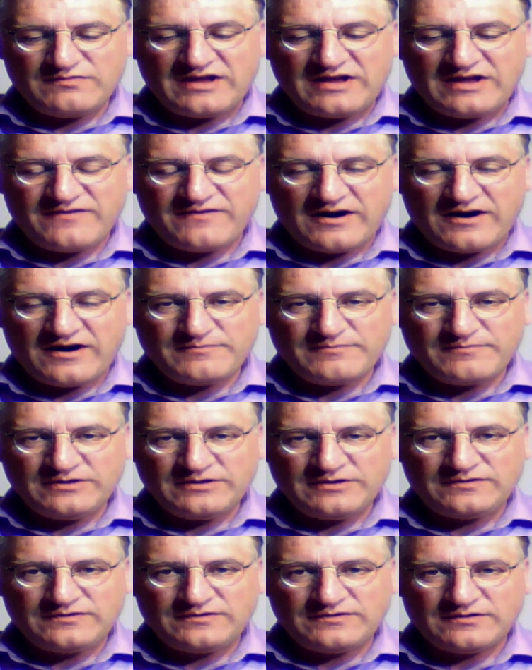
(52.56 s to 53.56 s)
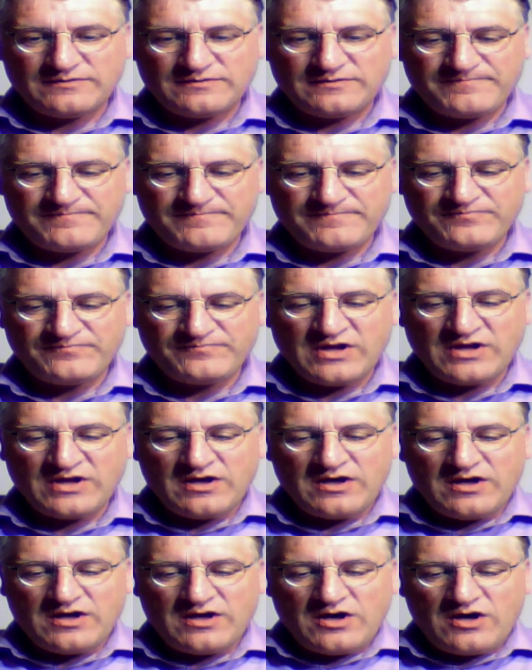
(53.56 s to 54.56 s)
environment,
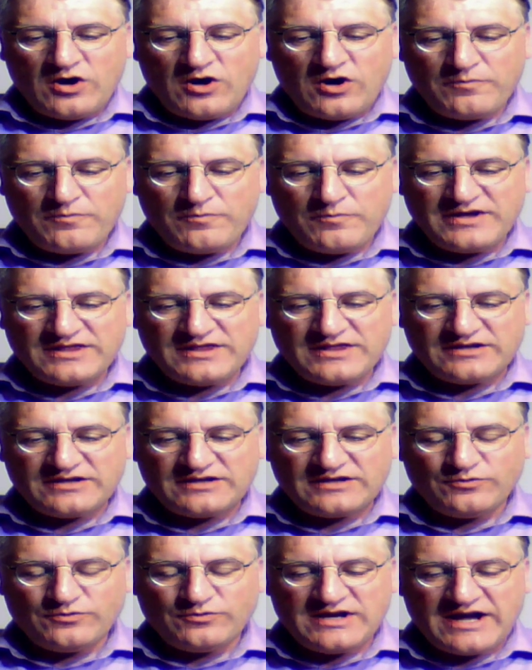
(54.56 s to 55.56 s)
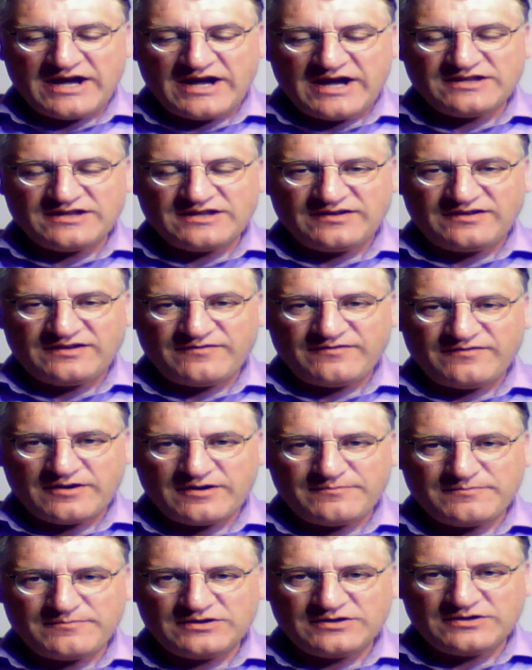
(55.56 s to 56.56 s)
hoping that you will like this
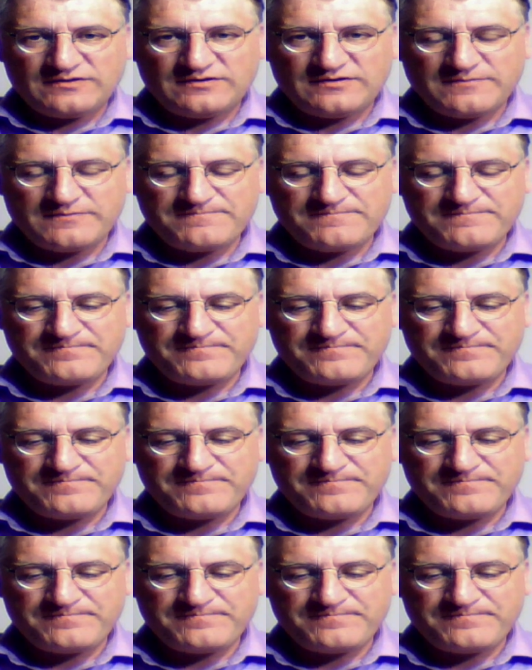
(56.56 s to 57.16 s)
environment.